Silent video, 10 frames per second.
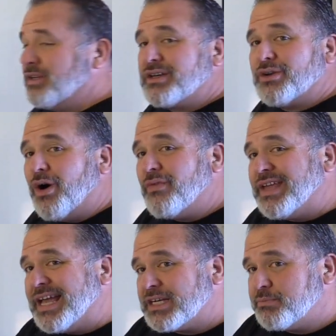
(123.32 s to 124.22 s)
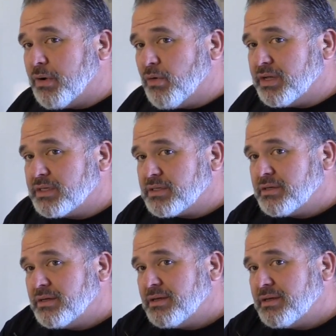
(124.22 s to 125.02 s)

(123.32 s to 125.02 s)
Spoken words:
you look at all the exponents